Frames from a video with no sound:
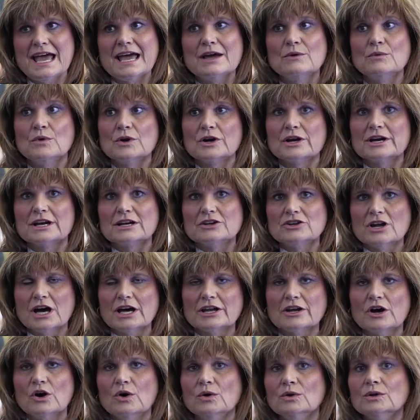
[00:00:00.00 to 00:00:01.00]
and we're
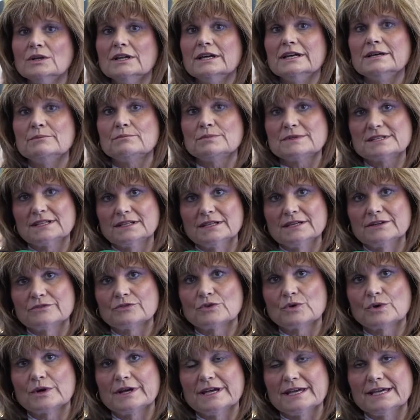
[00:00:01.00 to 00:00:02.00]
not only
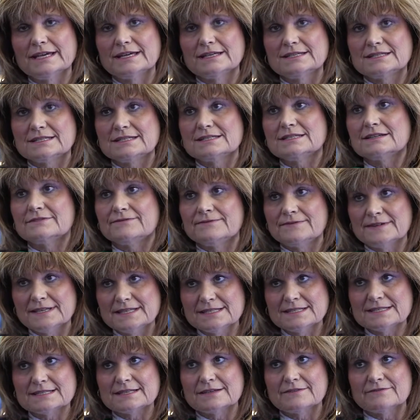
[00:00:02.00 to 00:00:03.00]
delivering
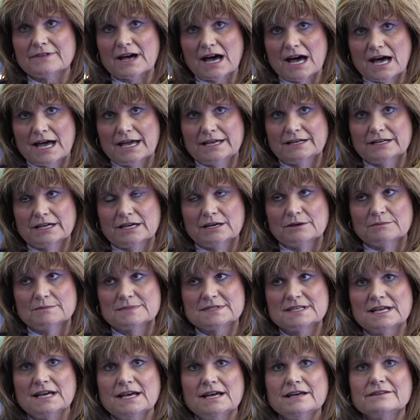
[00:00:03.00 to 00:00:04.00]
defensive
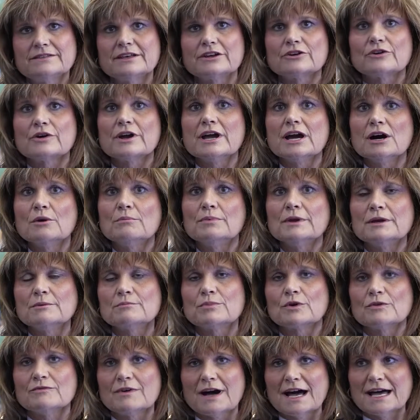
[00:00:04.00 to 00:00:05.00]
items that are helping
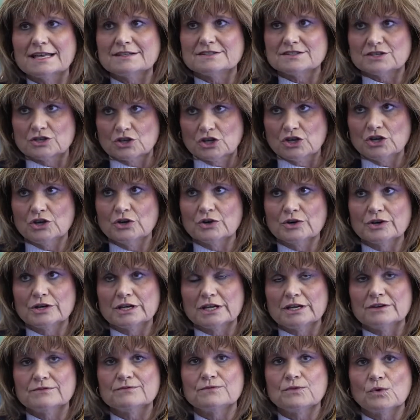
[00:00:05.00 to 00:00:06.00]
provide
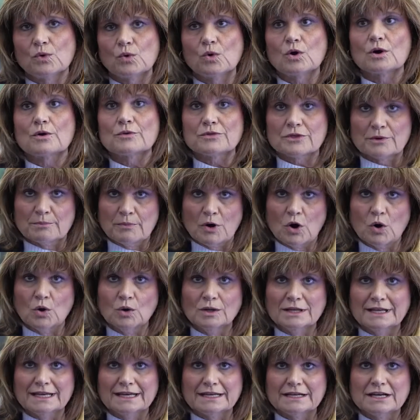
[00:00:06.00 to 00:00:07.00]
security for the
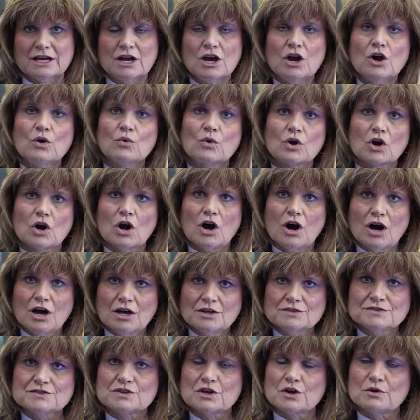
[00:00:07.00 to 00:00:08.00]
Poland, we're
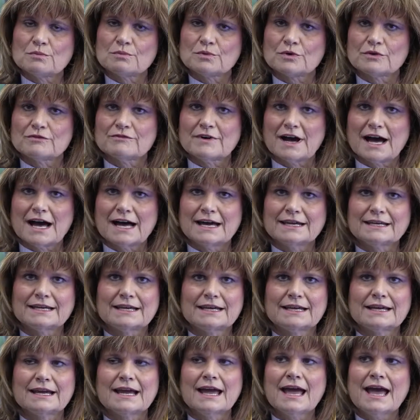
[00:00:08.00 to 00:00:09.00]
also
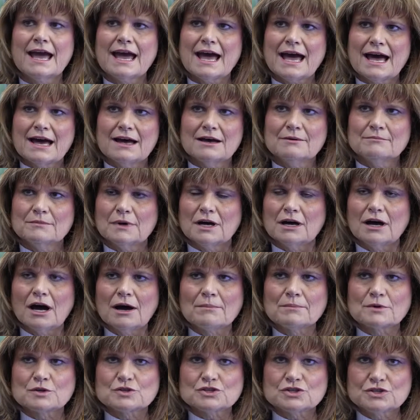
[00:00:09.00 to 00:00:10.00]
providing
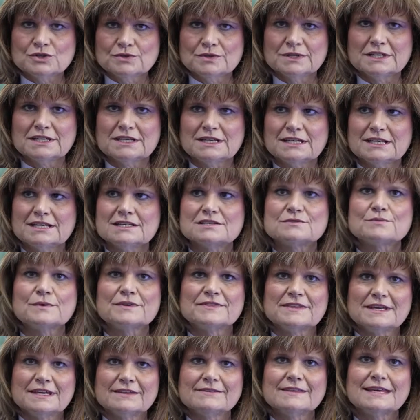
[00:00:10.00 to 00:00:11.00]
opportunities
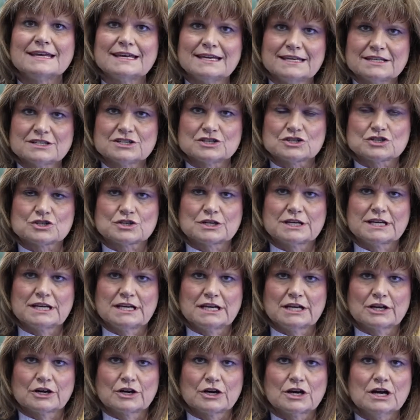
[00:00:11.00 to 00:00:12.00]
within the industry
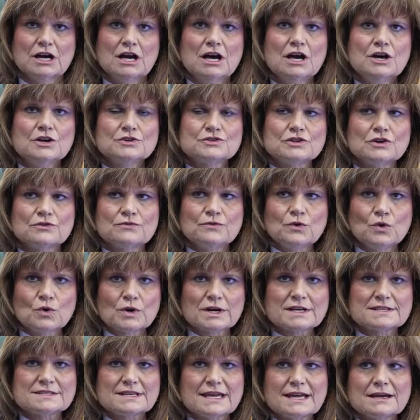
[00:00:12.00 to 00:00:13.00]
here. So for
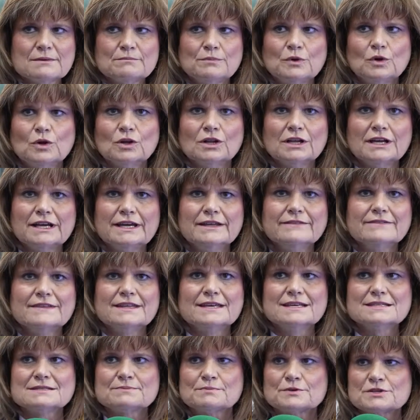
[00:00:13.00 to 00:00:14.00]
example, in this